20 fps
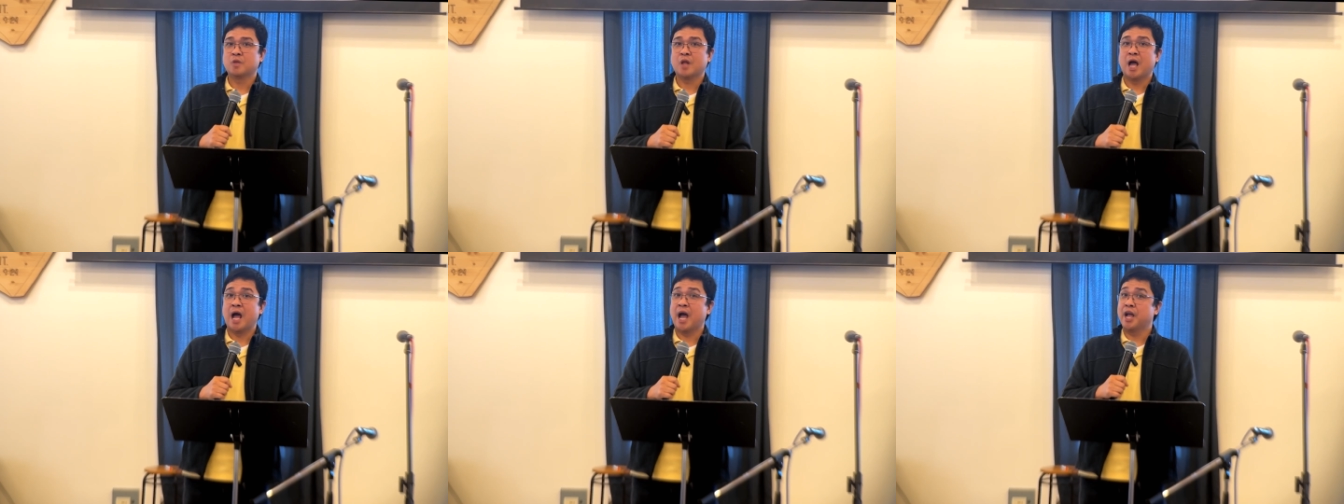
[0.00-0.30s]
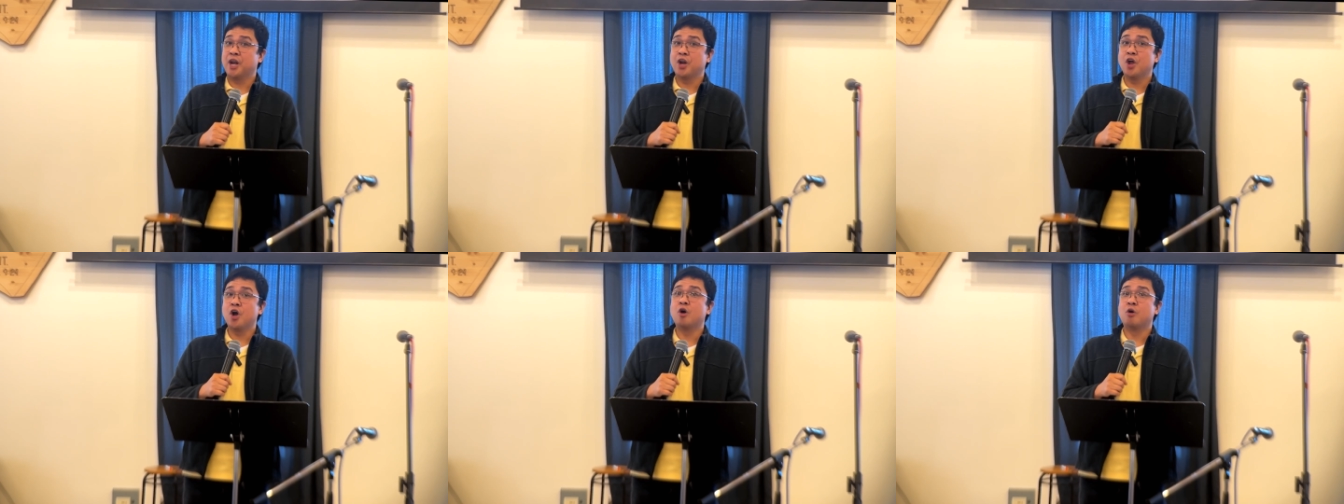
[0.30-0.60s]

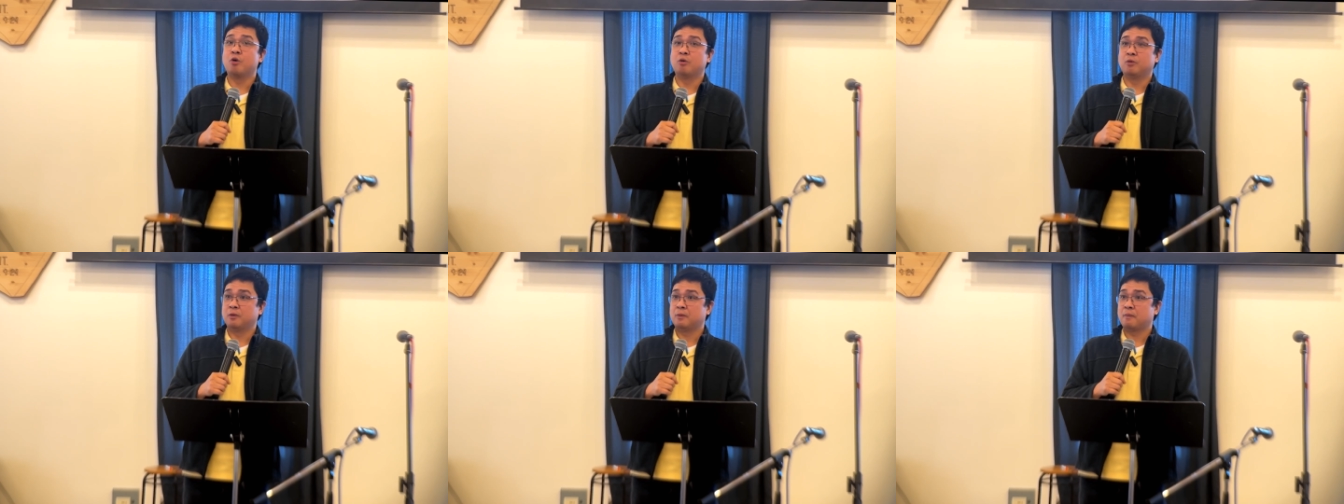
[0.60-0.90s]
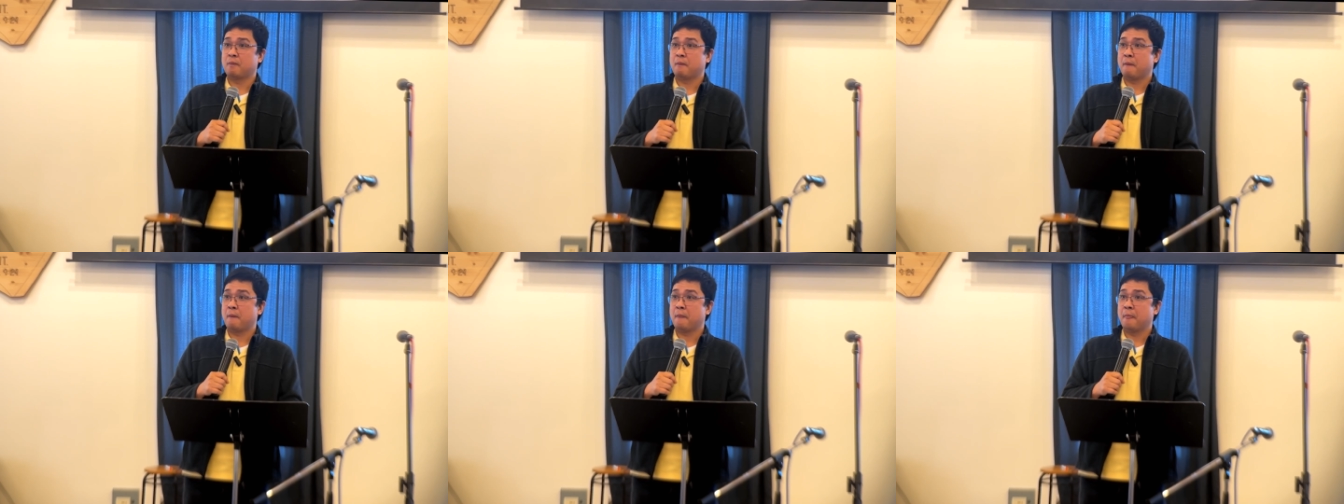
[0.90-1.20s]
I know
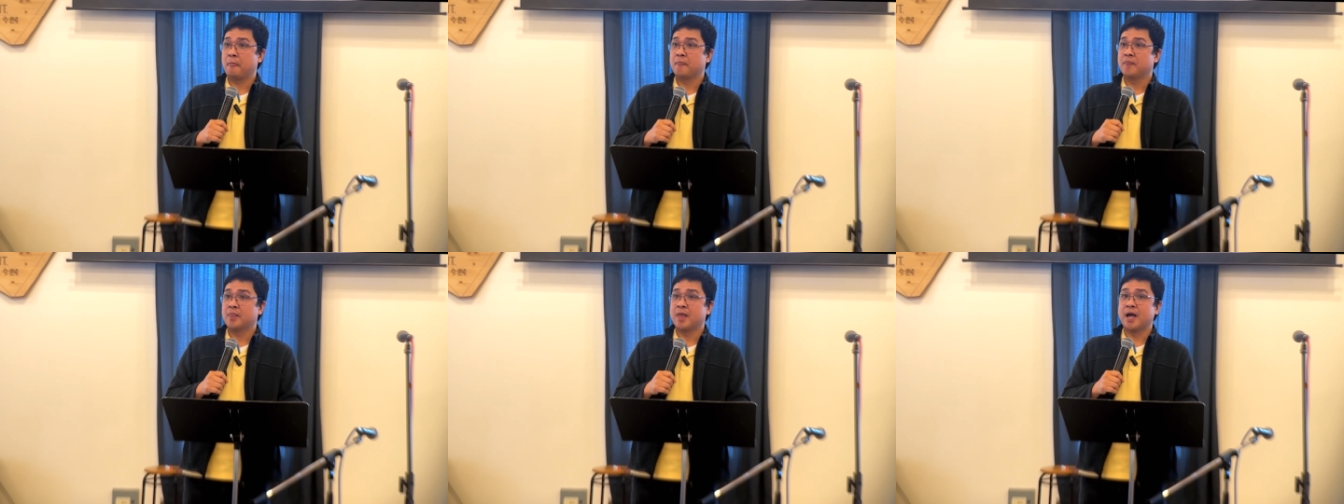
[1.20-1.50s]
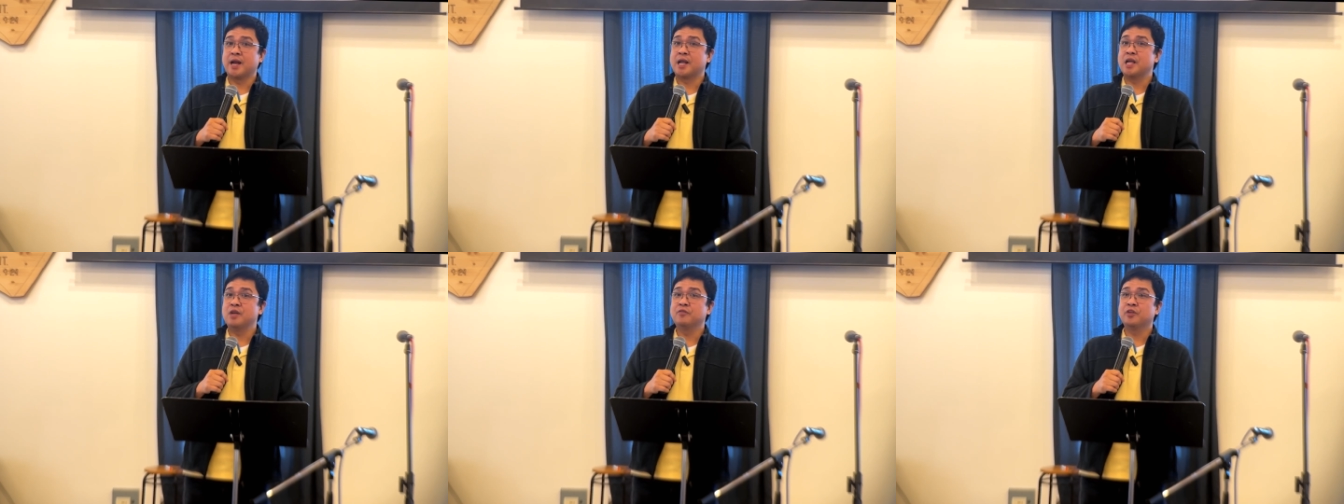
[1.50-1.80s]

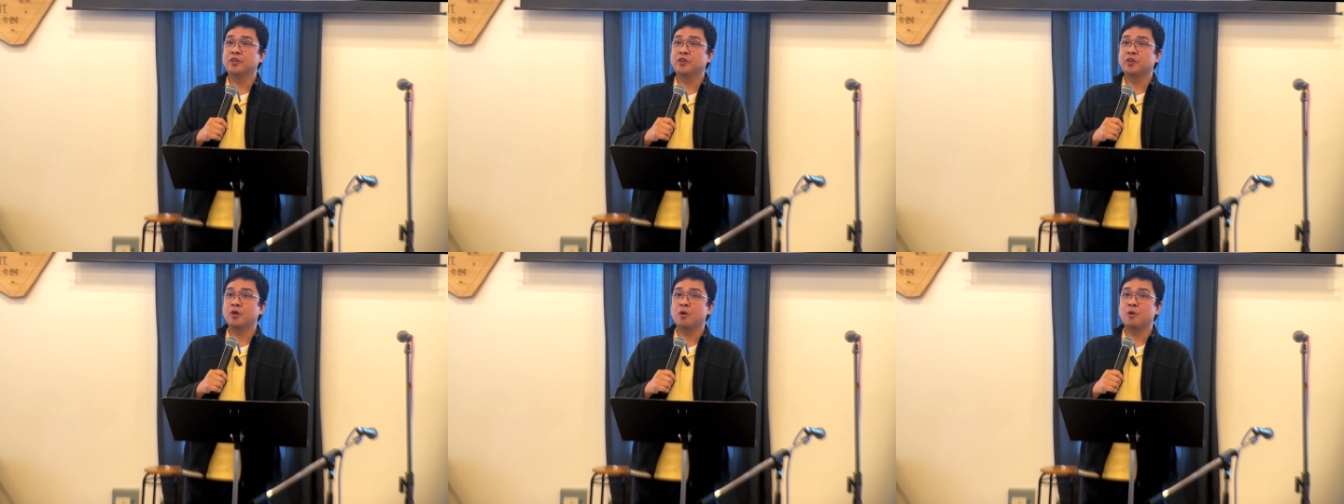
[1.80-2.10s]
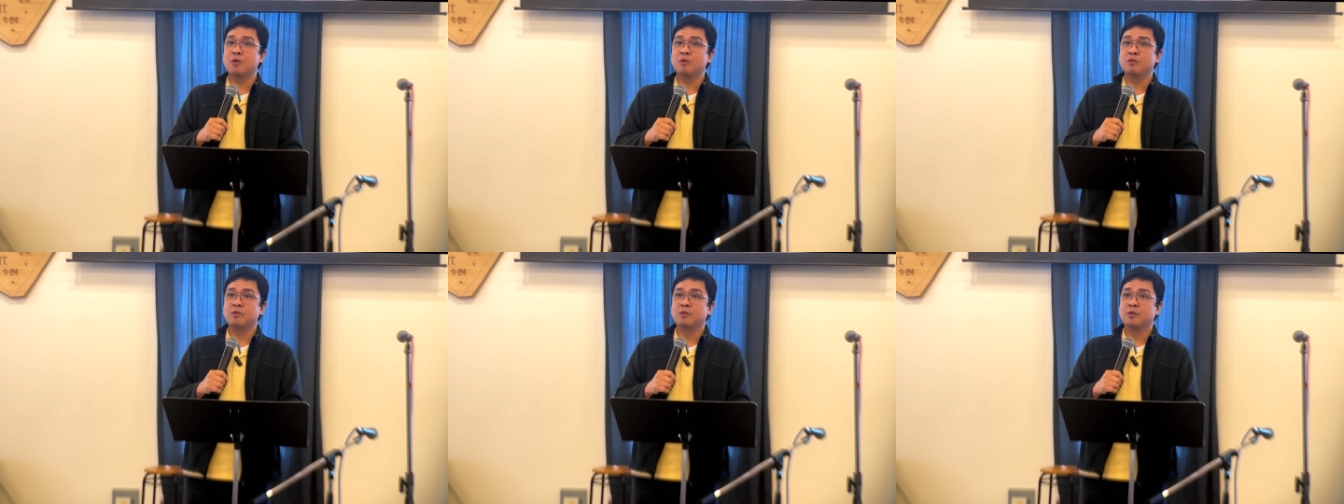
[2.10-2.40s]
that even
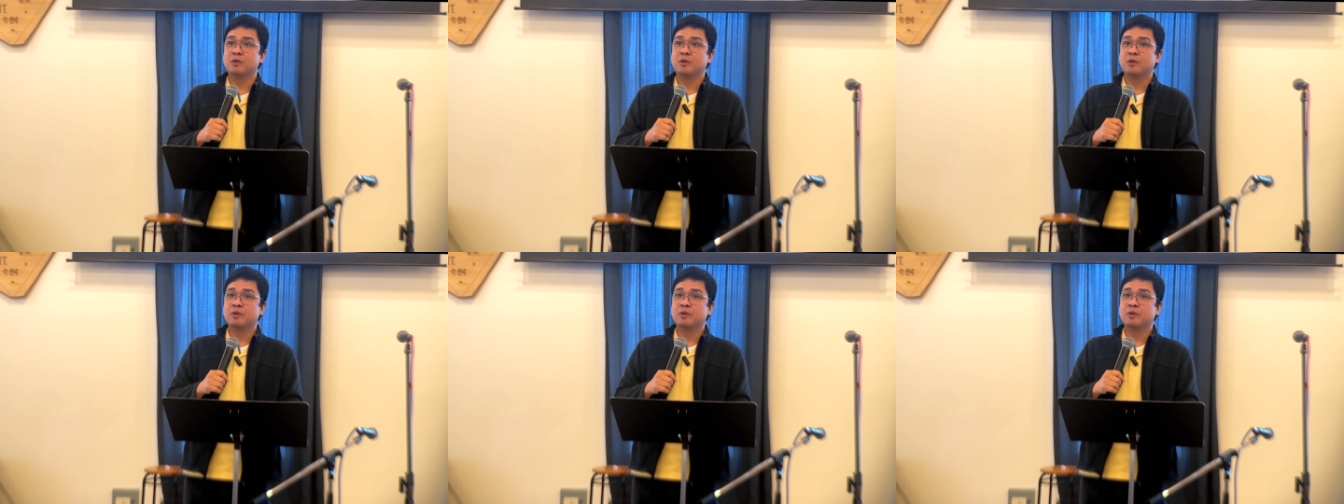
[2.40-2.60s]
though